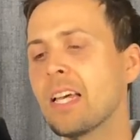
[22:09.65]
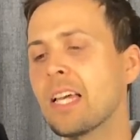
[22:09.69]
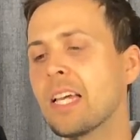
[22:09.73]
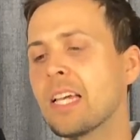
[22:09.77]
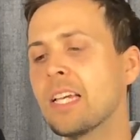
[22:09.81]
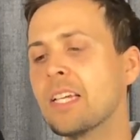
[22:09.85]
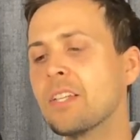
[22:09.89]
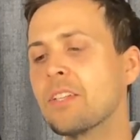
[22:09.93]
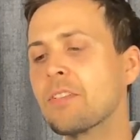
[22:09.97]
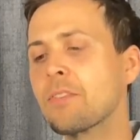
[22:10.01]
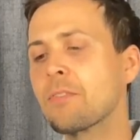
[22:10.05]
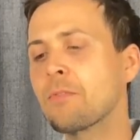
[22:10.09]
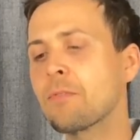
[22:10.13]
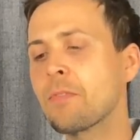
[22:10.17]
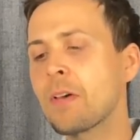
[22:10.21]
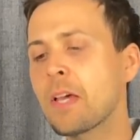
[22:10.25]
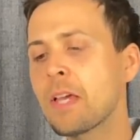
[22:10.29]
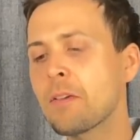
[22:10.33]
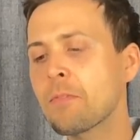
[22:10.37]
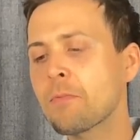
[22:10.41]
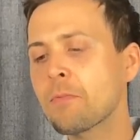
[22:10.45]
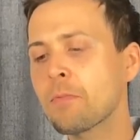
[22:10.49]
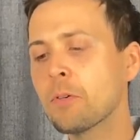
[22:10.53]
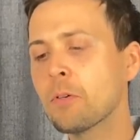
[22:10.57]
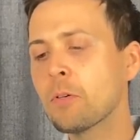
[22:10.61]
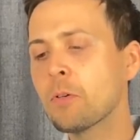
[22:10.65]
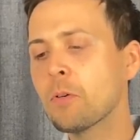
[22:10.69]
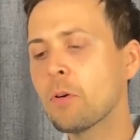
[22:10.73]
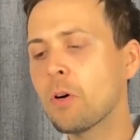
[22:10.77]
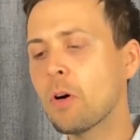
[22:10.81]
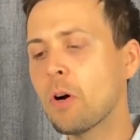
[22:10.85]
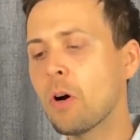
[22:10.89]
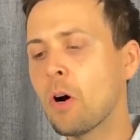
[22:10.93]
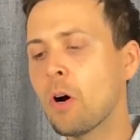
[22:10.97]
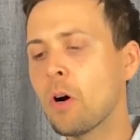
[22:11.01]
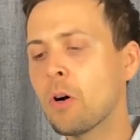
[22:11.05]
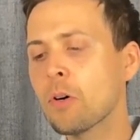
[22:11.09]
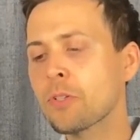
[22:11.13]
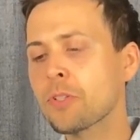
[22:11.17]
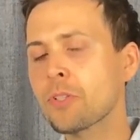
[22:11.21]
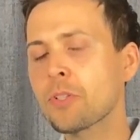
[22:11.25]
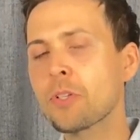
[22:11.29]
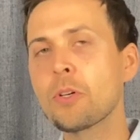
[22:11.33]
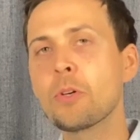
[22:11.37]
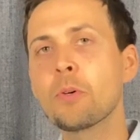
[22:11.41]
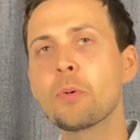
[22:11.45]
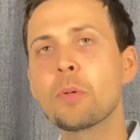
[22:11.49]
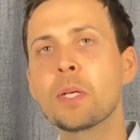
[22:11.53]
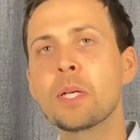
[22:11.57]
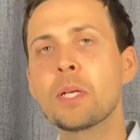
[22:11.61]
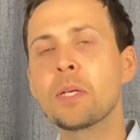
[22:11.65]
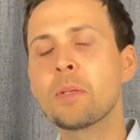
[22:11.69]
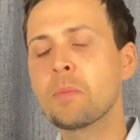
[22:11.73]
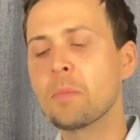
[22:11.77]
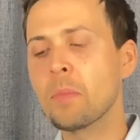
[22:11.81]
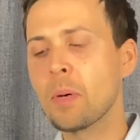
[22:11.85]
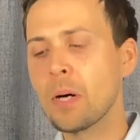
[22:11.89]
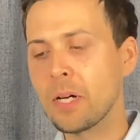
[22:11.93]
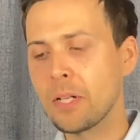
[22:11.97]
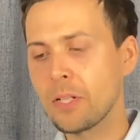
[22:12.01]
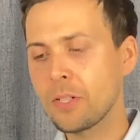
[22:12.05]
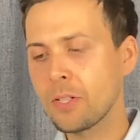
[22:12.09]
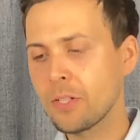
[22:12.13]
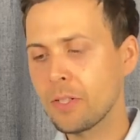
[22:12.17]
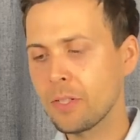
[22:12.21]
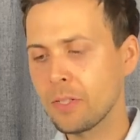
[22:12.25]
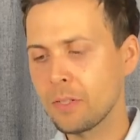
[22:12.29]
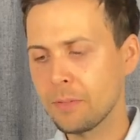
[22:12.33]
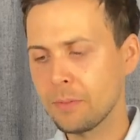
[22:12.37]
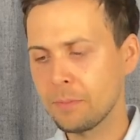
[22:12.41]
is faithful also in much.